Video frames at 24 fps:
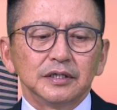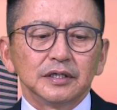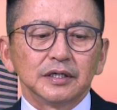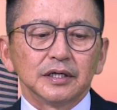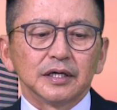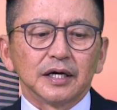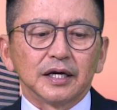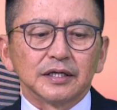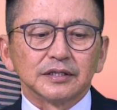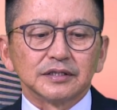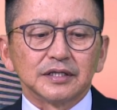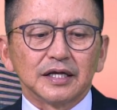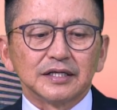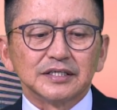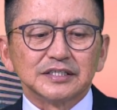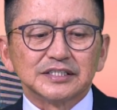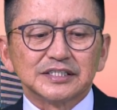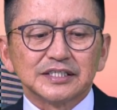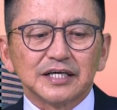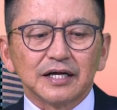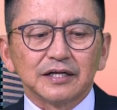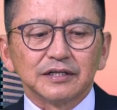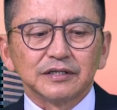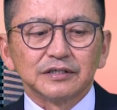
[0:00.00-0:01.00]
and then
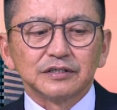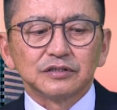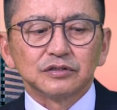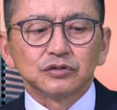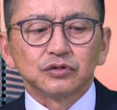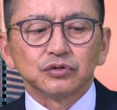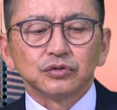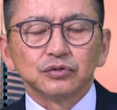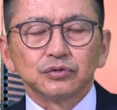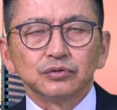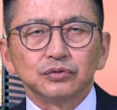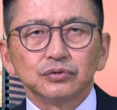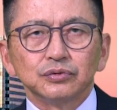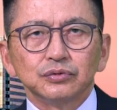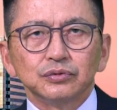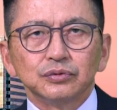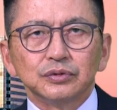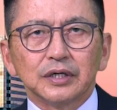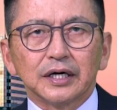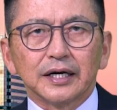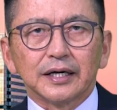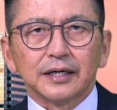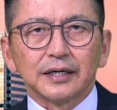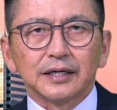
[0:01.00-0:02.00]
sell it to
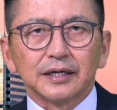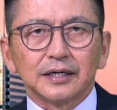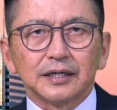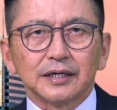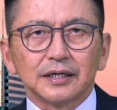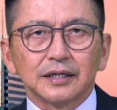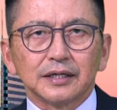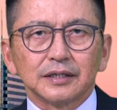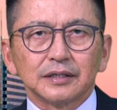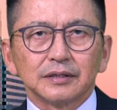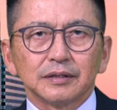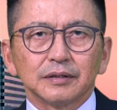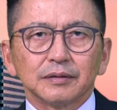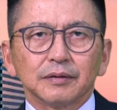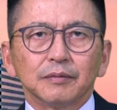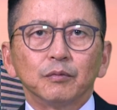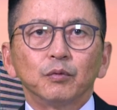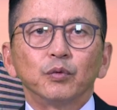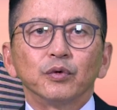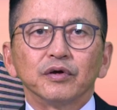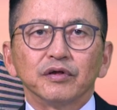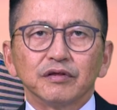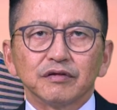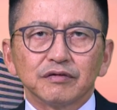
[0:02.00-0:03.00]

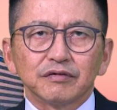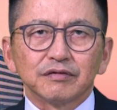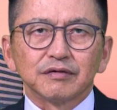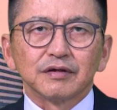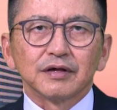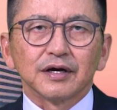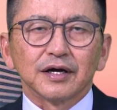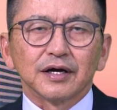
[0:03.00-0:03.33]
with